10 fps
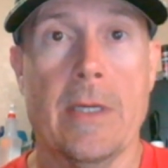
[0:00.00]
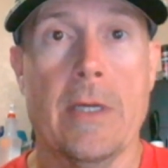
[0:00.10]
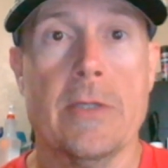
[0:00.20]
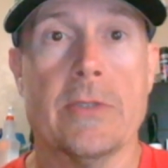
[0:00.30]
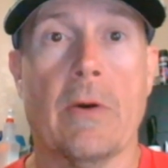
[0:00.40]

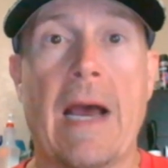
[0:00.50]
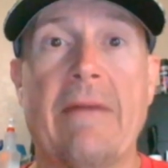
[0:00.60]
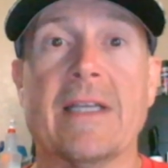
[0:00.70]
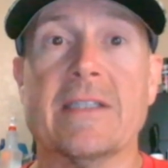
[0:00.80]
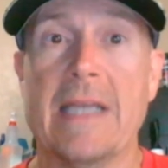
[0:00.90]
So
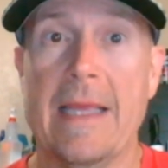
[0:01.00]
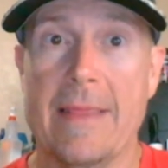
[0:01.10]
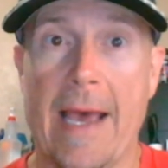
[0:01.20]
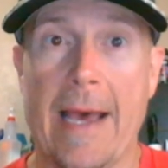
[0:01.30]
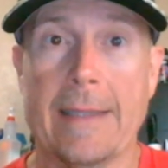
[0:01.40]
having said
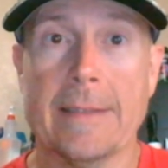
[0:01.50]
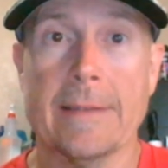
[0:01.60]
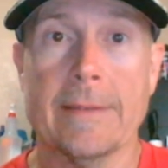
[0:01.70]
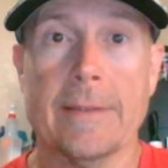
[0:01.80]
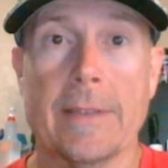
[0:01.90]
that,
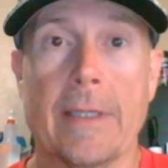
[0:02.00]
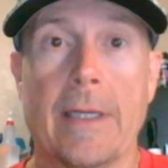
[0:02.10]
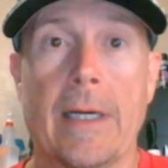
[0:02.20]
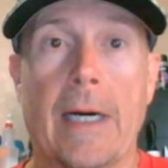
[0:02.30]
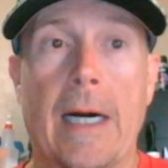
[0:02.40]

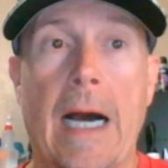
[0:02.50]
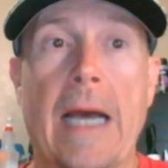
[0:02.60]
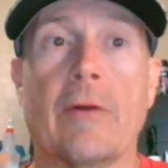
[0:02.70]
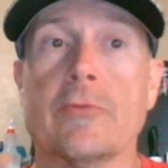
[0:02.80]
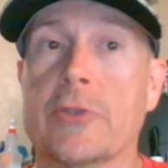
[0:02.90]

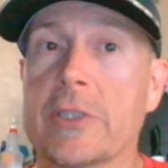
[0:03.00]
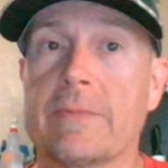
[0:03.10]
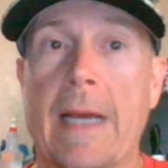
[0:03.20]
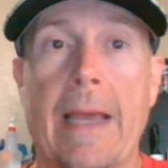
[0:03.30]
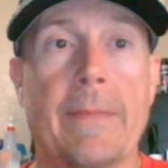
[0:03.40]
I don't trust
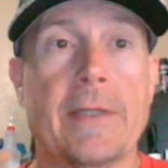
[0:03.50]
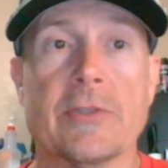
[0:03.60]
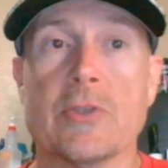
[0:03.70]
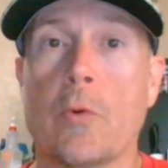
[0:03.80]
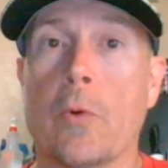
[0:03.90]
Miami to
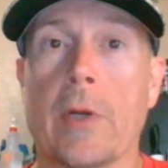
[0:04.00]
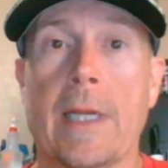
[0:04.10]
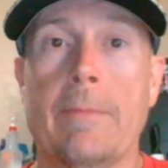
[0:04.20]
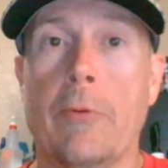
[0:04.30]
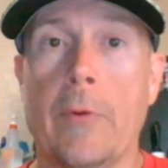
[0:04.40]
score
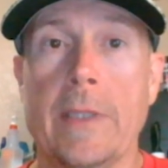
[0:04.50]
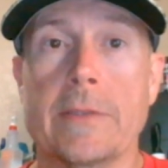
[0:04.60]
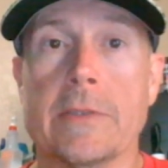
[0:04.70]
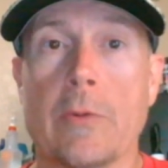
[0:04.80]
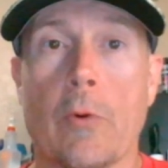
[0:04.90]
any
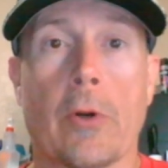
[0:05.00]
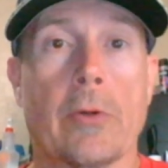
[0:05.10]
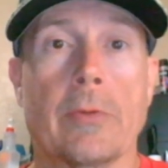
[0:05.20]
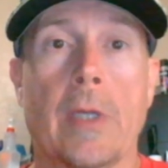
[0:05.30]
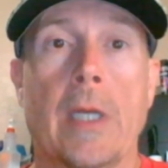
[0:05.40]
points,
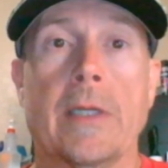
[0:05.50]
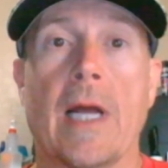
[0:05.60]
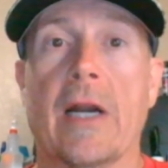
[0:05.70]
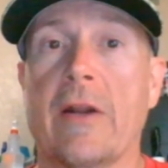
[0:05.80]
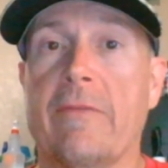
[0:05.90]
or
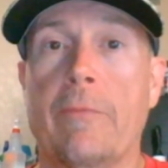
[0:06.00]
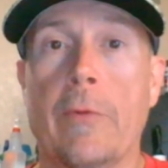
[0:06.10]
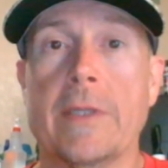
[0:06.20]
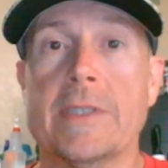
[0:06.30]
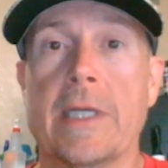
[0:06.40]
not enough
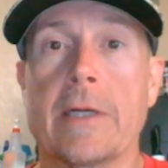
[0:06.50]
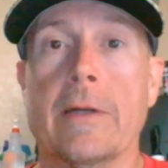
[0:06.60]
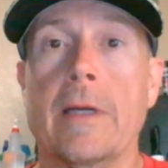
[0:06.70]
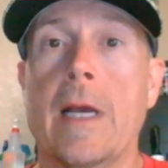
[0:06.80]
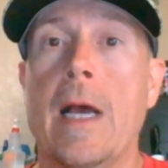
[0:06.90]
points
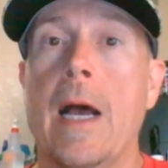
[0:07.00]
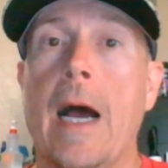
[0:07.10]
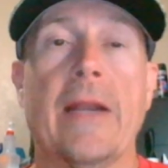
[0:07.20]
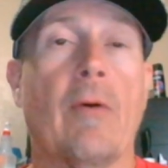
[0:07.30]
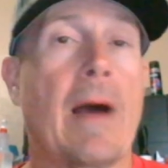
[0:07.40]
here.
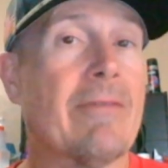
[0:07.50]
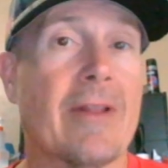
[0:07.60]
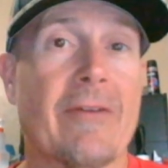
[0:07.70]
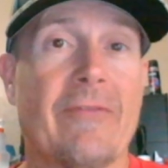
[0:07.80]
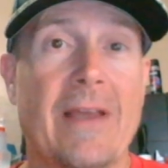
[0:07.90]
I don't have a
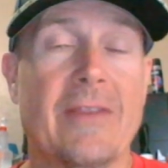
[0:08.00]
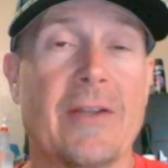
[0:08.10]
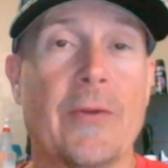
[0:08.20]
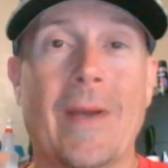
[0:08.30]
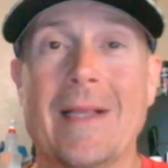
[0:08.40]
lot of faith
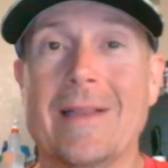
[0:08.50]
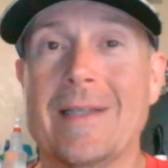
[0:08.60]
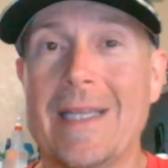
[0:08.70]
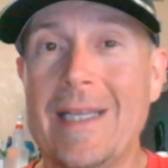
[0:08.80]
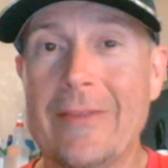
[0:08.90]
in New
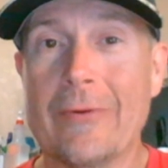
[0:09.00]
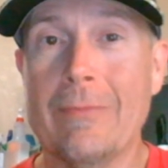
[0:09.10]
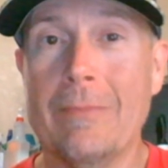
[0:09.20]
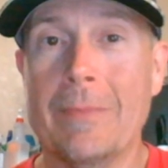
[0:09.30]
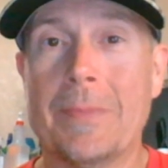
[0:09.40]
England
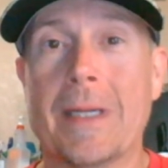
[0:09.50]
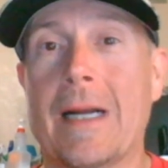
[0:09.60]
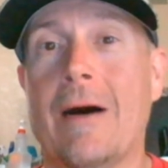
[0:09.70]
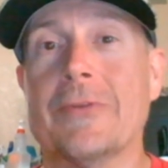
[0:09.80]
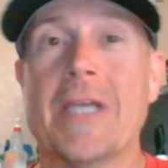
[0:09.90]
either, but
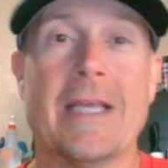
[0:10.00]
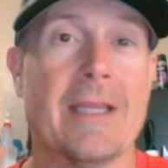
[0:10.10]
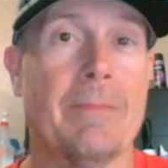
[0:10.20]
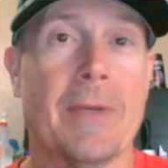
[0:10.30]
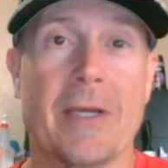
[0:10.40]
I'll take
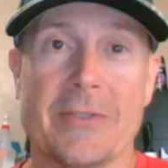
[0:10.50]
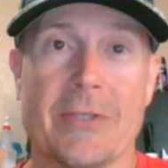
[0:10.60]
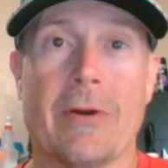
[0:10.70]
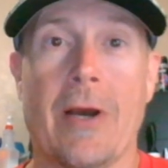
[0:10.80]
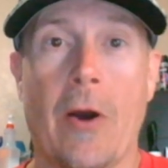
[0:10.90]
them because
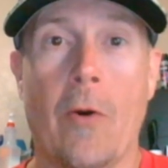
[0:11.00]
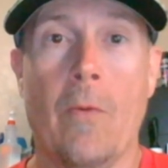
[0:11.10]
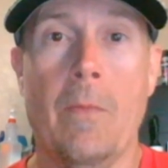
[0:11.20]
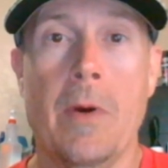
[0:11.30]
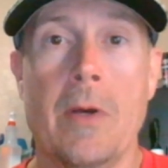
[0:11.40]
they're at
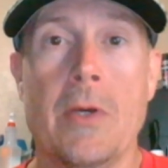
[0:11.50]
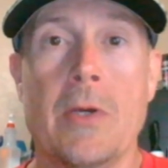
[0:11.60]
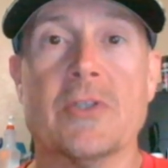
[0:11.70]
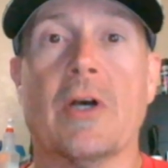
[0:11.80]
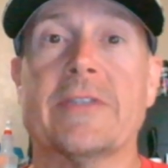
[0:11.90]
home.
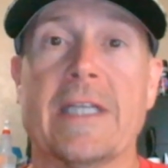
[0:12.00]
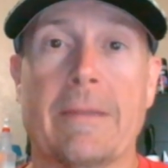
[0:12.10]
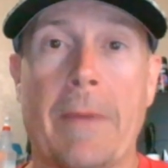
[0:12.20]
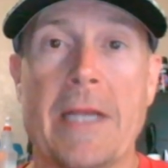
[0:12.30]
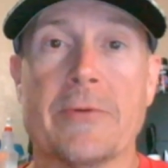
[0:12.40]
So I'll take
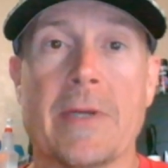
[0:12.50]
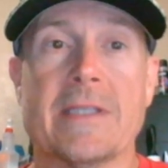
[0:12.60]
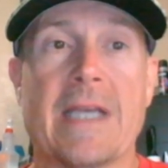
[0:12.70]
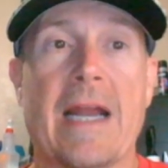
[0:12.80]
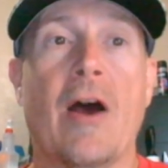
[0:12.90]
the
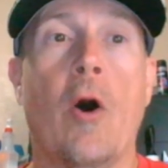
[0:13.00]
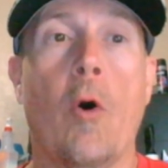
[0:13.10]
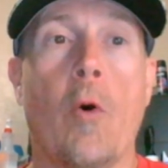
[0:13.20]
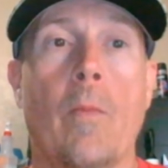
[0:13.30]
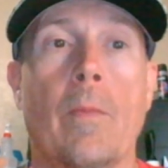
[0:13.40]
Patriots at
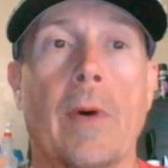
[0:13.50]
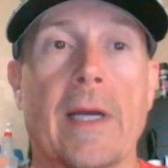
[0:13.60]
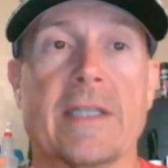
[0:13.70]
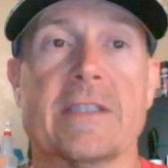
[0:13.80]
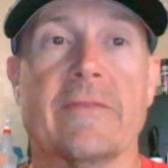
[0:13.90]
home
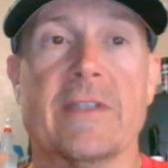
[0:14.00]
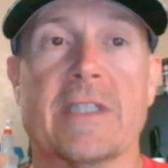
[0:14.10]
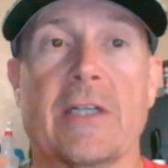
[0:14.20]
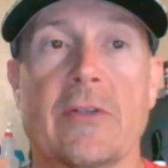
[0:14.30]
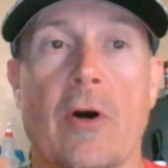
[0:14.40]
against the
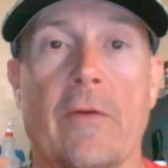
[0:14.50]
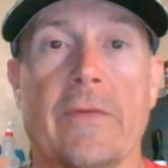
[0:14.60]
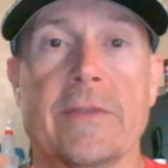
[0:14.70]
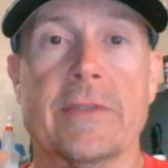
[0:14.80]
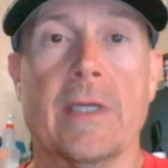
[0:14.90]
visiting Dolphins.